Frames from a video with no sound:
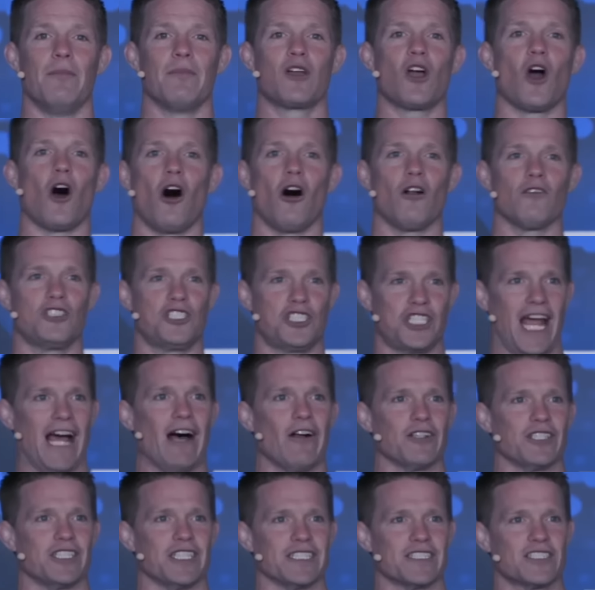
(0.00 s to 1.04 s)
called
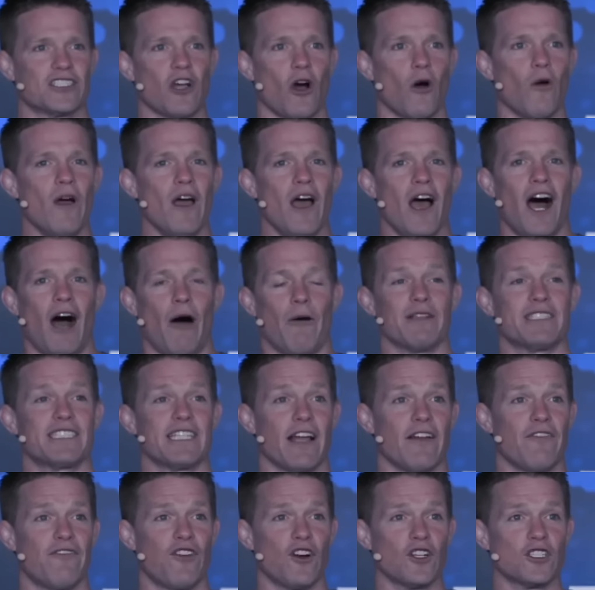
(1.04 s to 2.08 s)
challenges. So I want
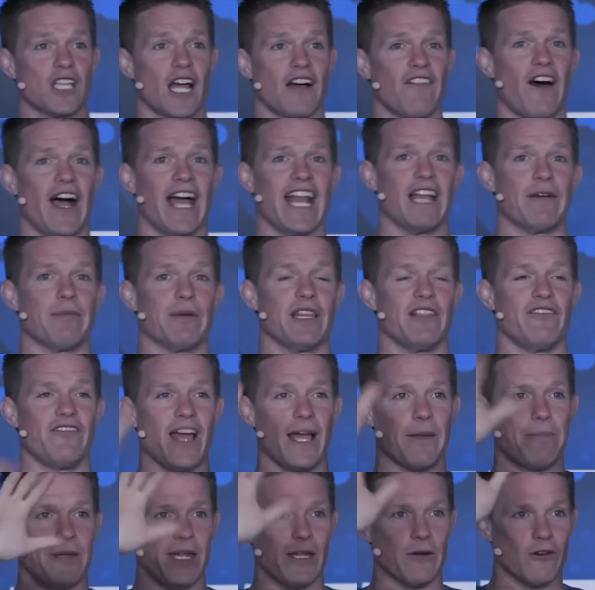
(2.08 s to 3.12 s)
to say, first off, hi to everybody in the
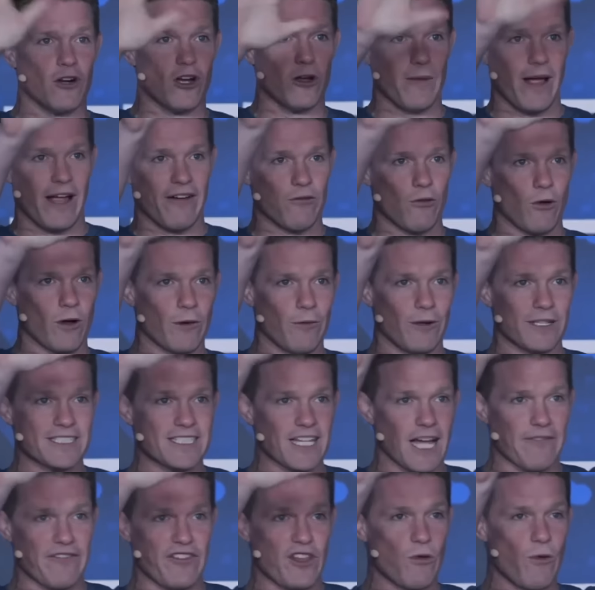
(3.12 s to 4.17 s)
VIP room. Everyone,
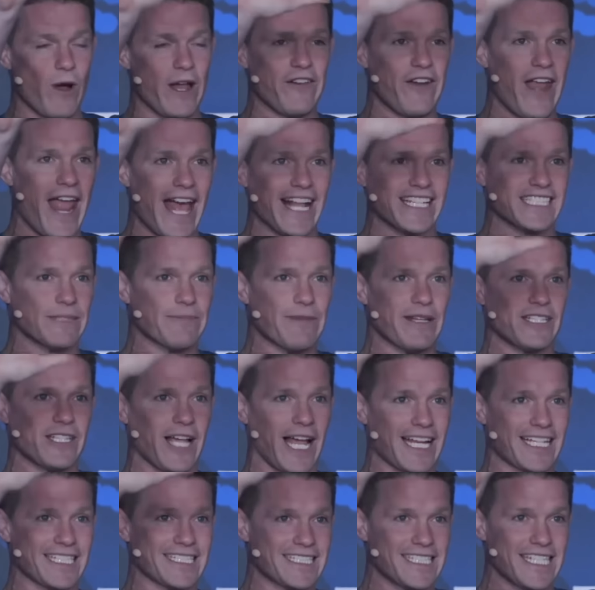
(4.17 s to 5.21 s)
what's up? You can wave your hands at me so
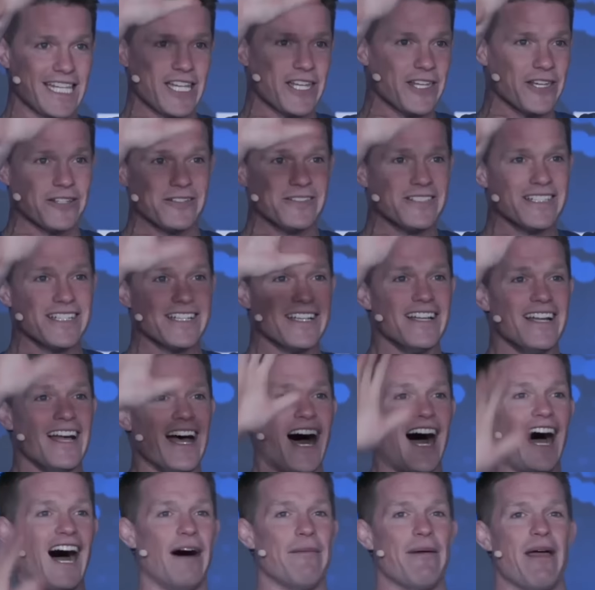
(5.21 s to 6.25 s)
I can see you.
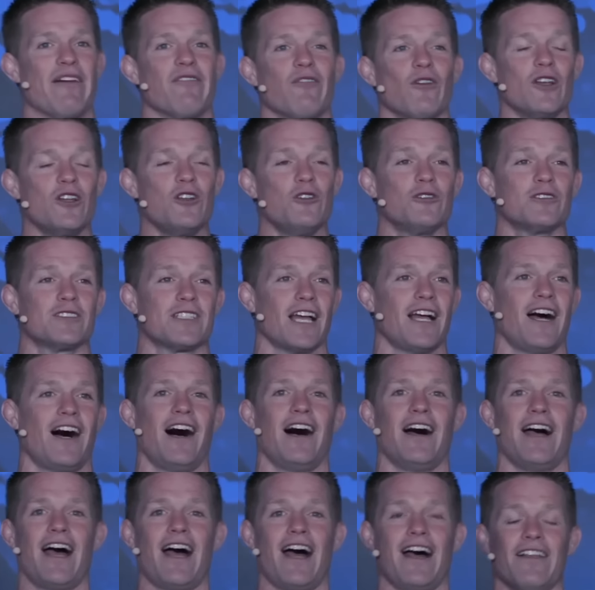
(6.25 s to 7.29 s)
Everyone who's
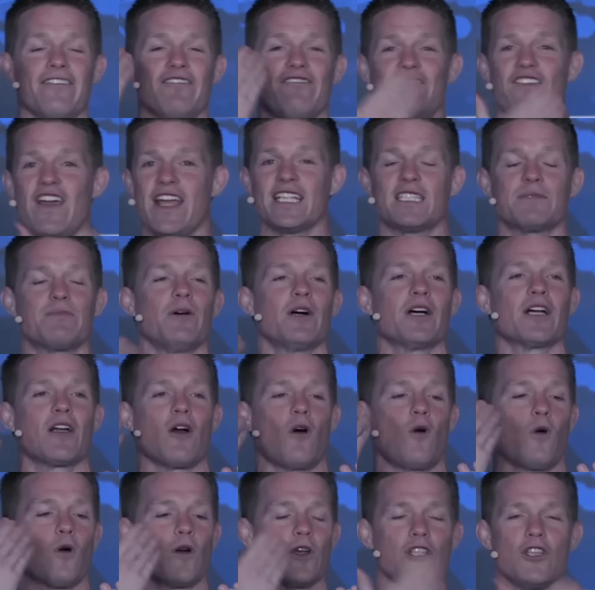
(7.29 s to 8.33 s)
at Facebook
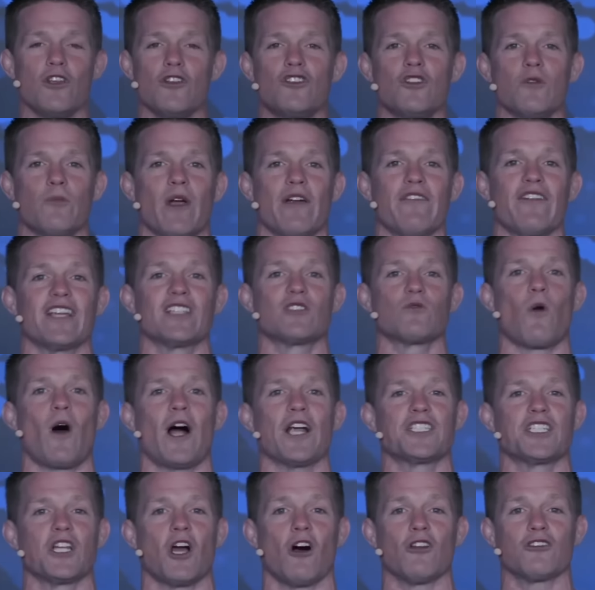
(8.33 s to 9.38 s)
or YouTube, wherever you guys are
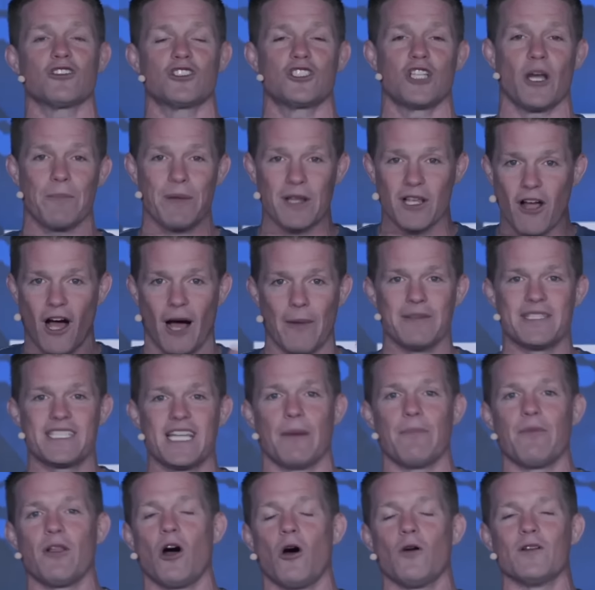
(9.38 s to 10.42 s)
watching, also jump in the comments
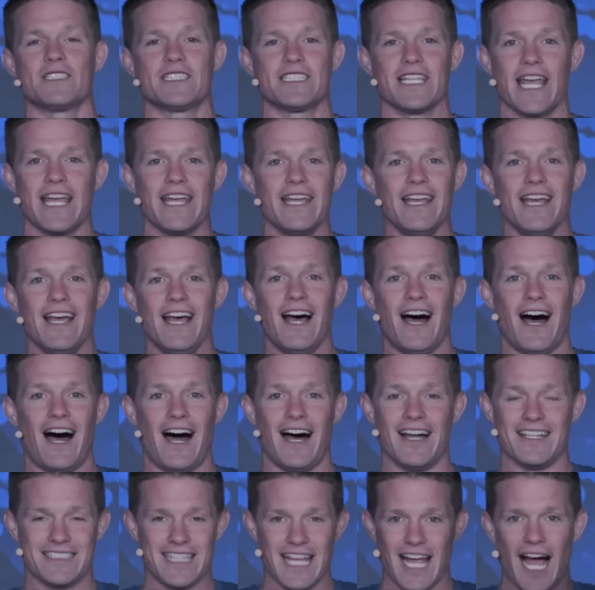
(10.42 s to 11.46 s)
down below and say
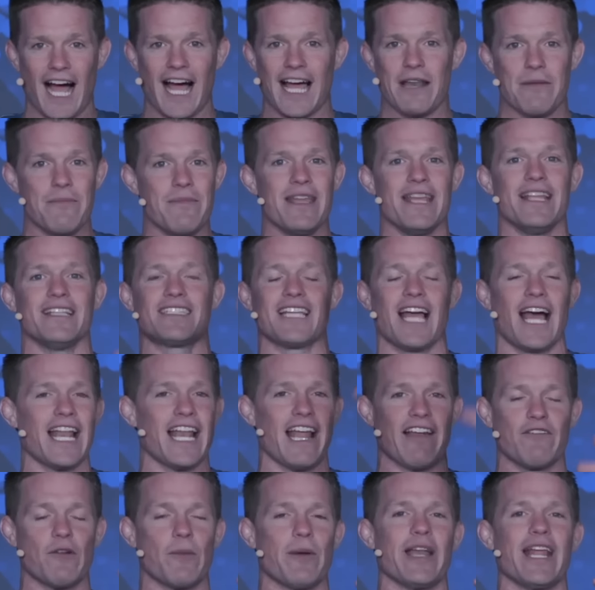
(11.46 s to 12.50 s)
hi to me, say hi
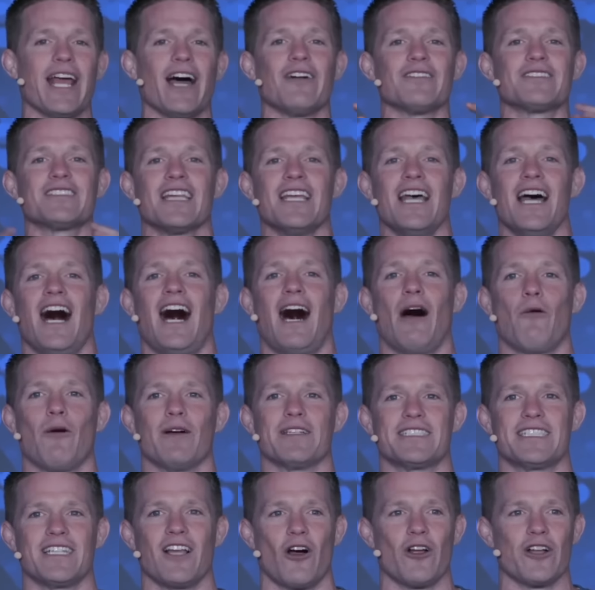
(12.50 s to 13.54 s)
to everybody else. I
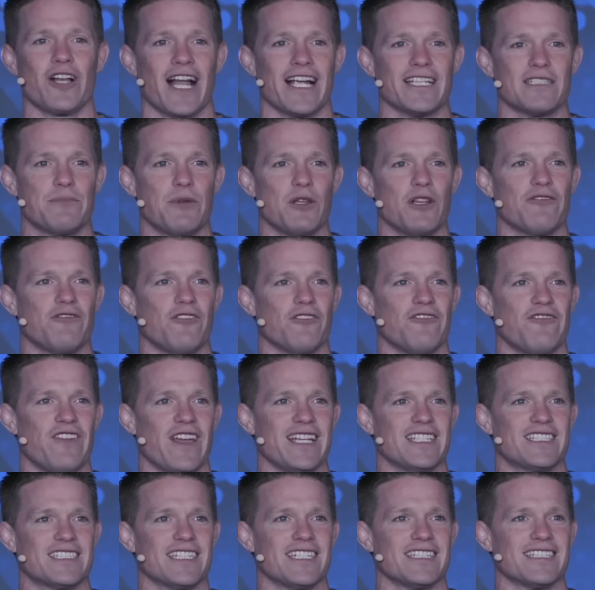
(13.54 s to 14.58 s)
want to see all you guys' beautiful
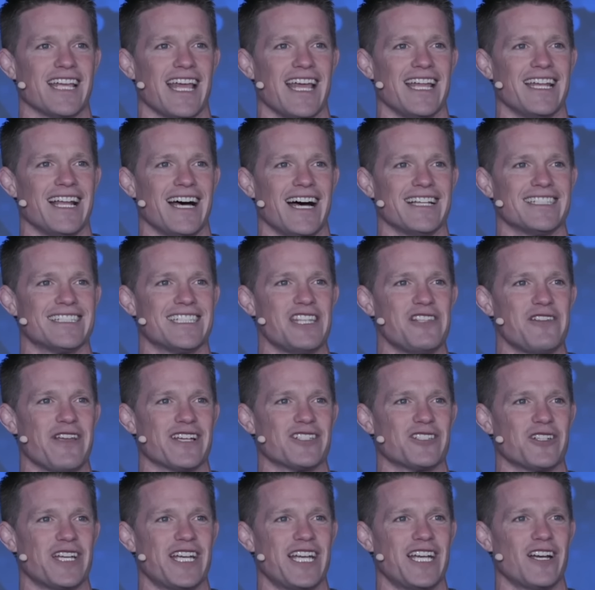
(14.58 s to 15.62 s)
faces and see that you
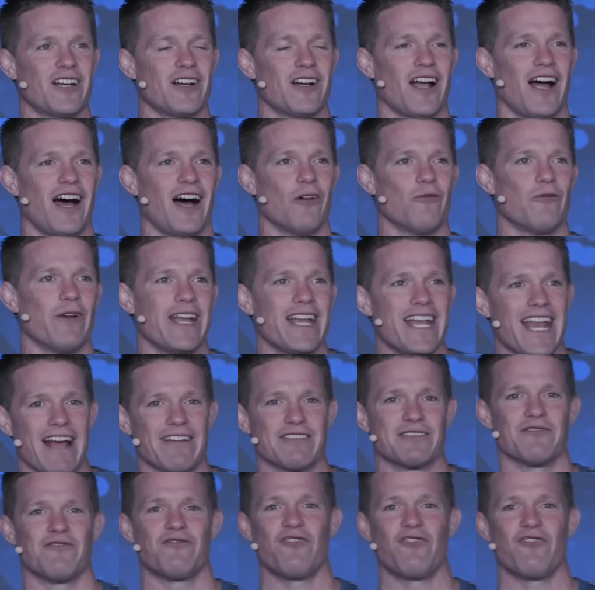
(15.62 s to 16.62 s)
guys are here ready to have some